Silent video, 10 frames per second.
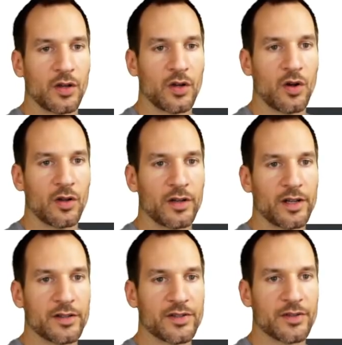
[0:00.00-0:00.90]
color
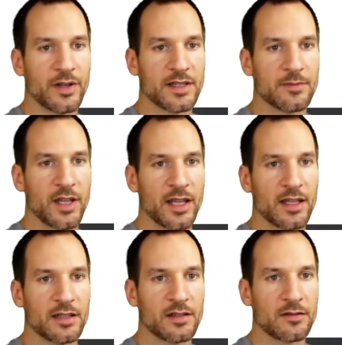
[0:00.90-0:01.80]
here, so let's make
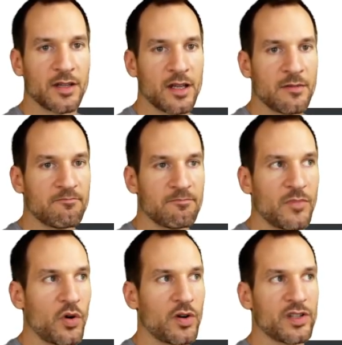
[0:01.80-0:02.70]
it
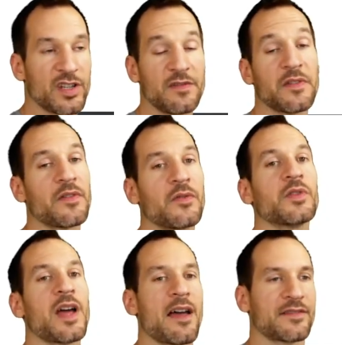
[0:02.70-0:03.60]
orange. Even if we
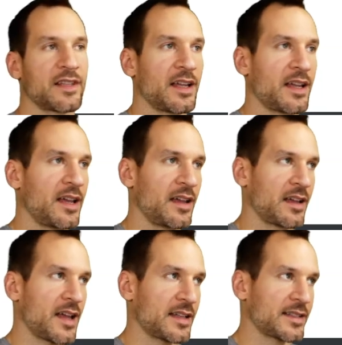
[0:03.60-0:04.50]
would have set
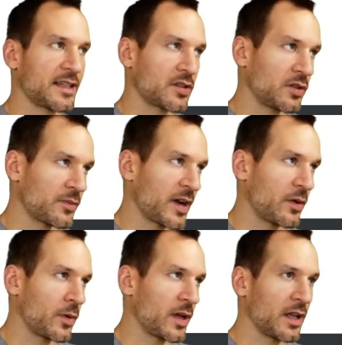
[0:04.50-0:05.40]
a color, by
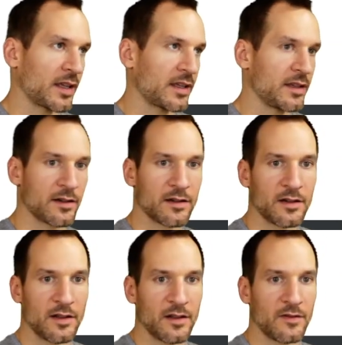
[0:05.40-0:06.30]
the way, like here,
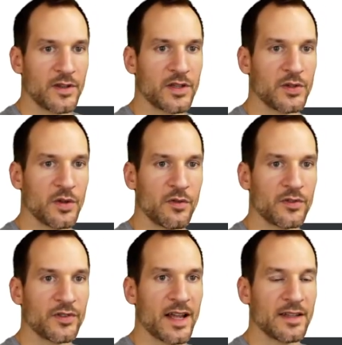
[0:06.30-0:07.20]
we could
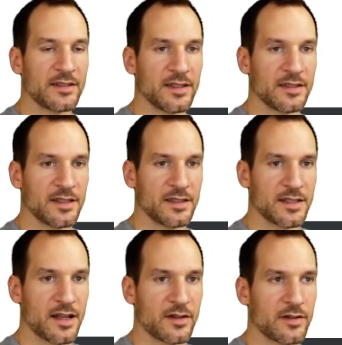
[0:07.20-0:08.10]
override it in the
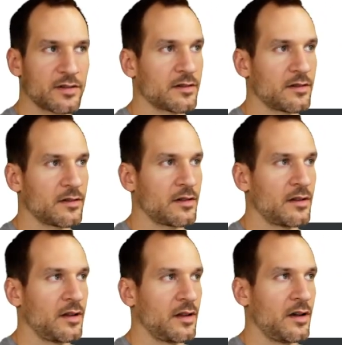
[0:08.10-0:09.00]
designer.
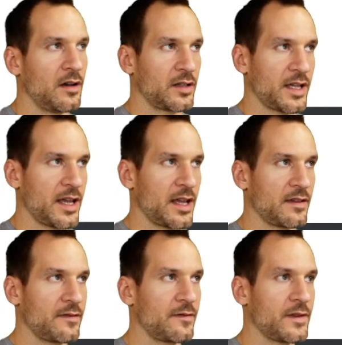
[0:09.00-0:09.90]
Okay,
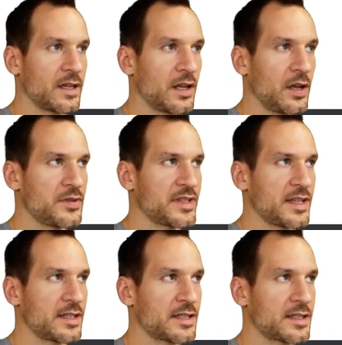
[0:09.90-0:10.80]
and if we close
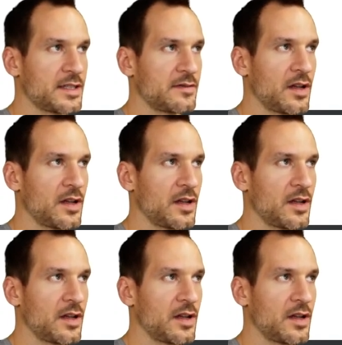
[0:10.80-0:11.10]
it, it will